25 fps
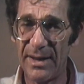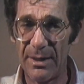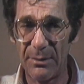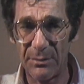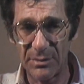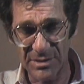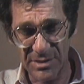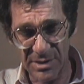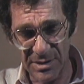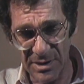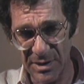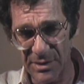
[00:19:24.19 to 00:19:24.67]

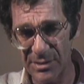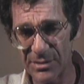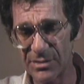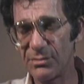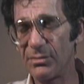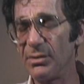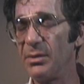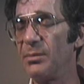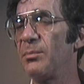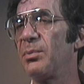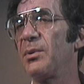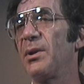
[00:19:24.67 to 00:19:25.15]
That was another
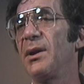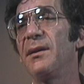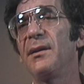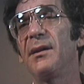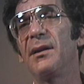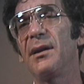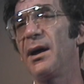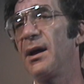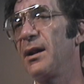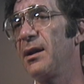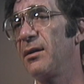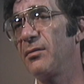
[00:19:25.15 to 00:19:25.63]
screenplay
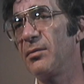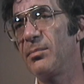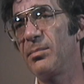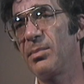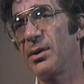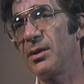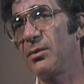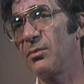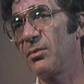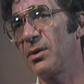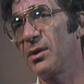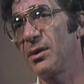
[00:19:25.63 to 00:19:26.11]
that not
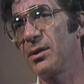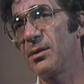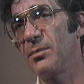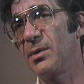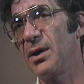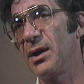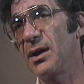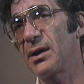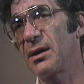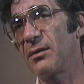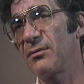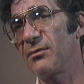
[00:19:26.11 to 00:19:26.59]
everybody wanted to
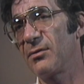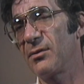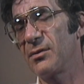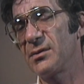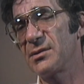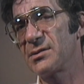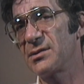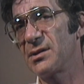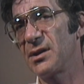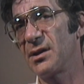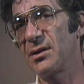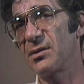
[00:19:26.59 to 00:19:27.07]
make. I
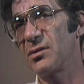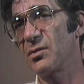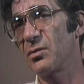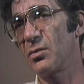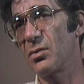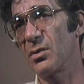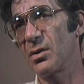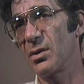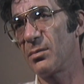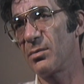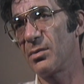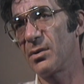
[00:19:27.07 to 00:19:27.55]
first sent it to
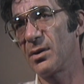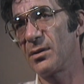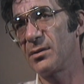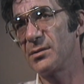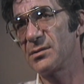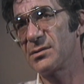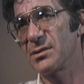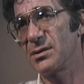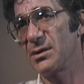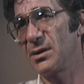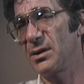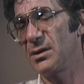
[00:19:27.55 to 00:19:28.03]
Warner
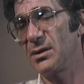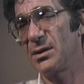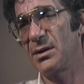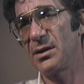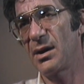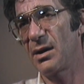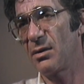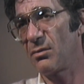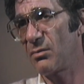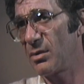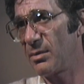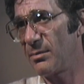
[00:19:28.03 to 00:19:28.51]
Brothers, and they
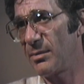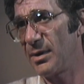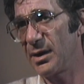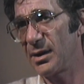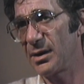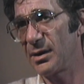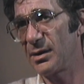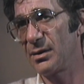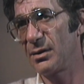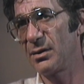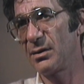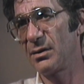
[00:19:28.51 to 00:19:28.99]
did not want to
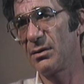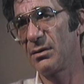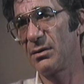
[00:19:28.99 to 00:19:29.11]
make it.